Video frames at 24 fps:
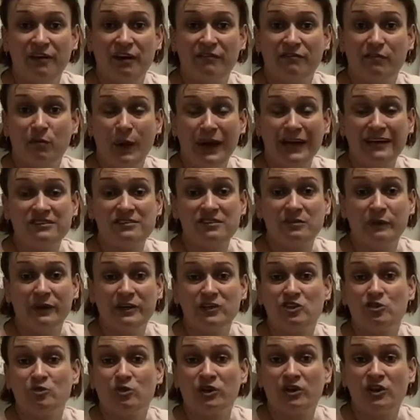of ways in
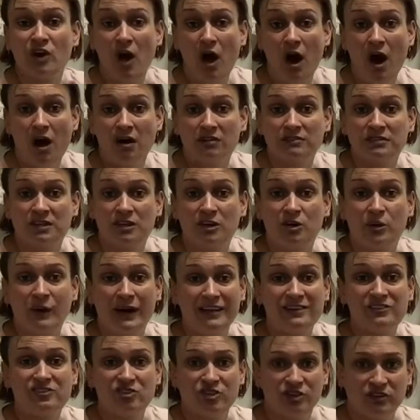which you can ask
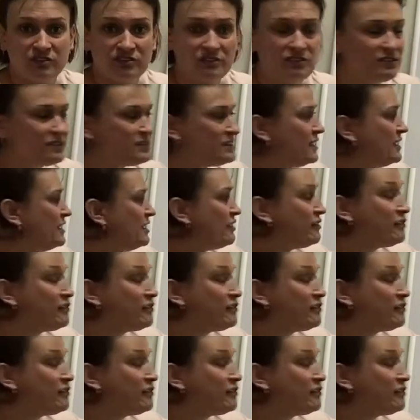questions